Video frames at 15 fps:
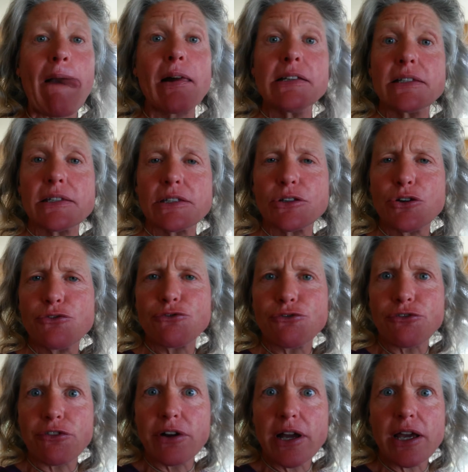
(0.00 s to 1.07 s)
It's so
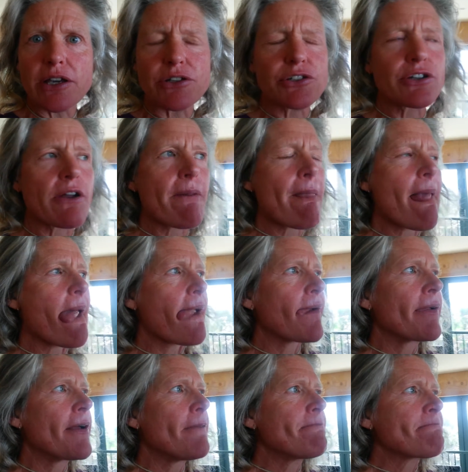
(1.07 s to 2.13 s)
fresh.
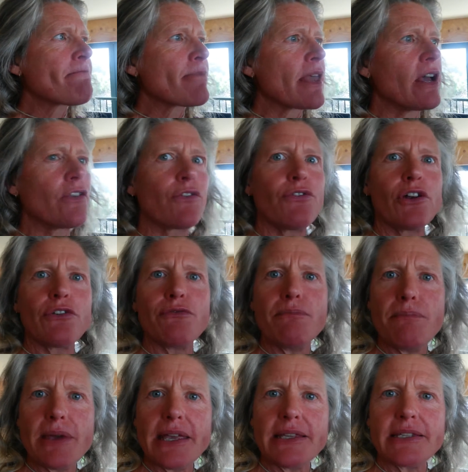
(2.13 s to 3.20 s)
It's full of
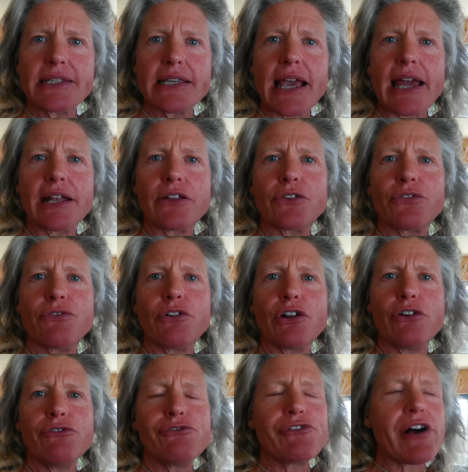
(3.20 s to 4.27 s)
mint, and it's full
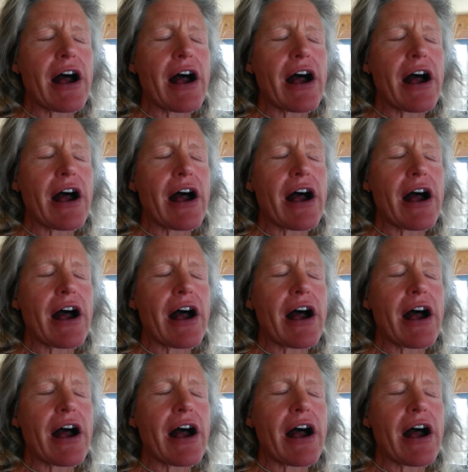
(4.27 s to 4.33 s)
of